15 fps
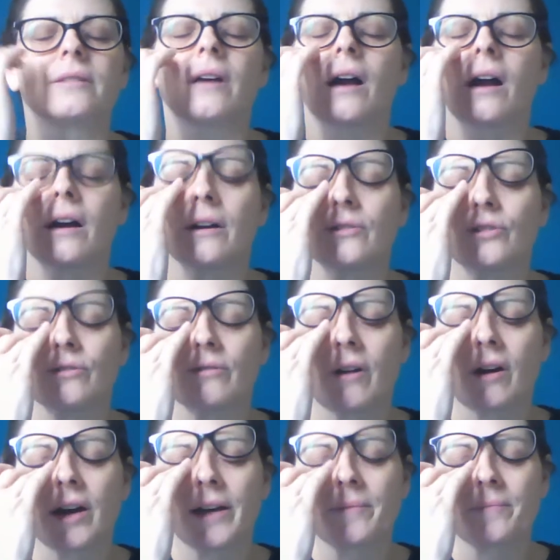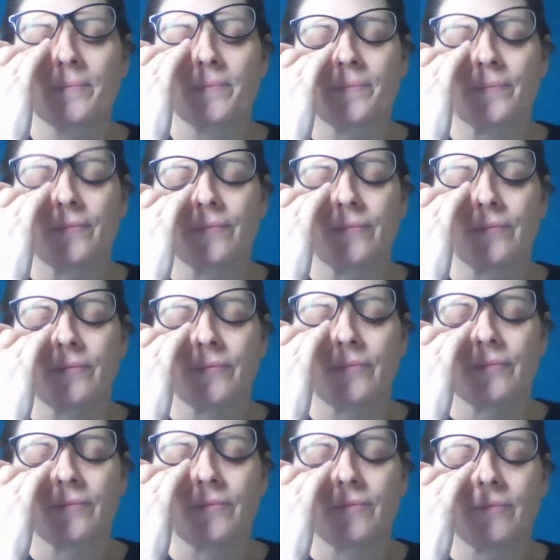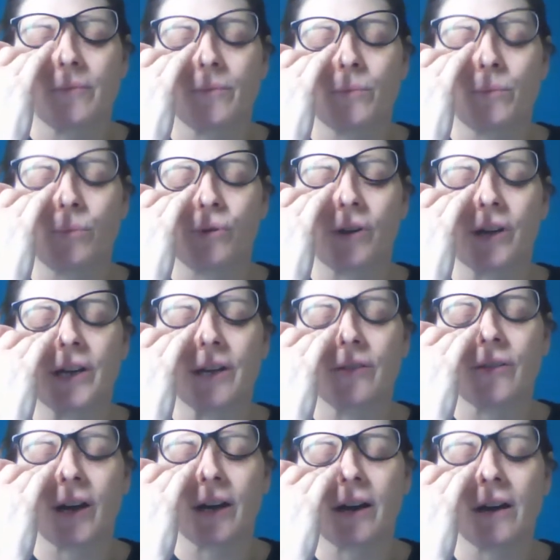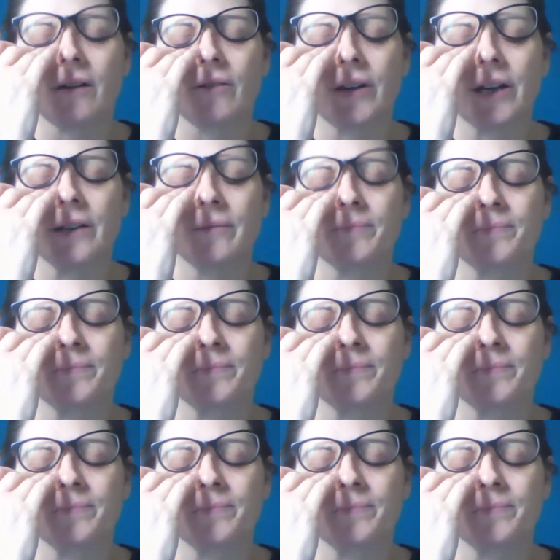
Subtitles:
Under eye, breathe that colour in,